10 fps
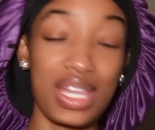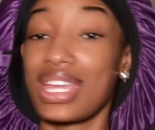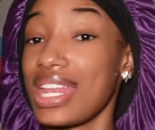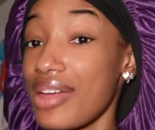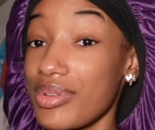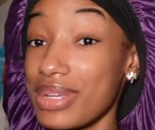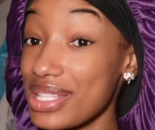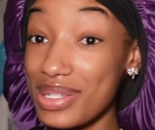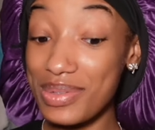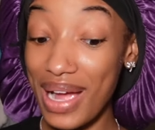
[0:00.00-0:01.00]
can never be
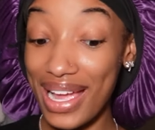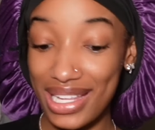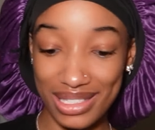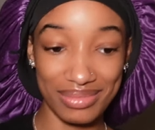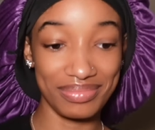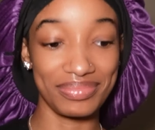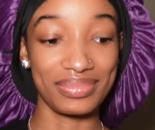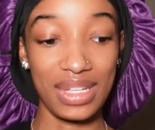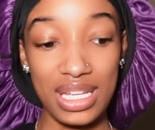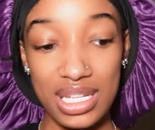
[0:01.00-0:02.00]
too white.
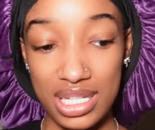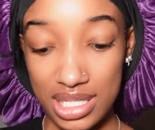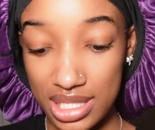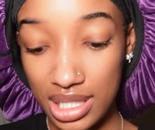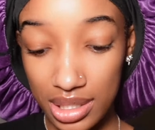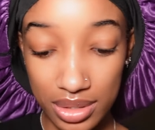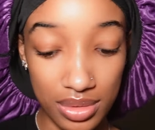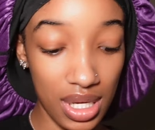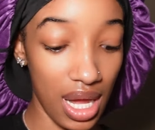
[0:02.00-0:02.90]
So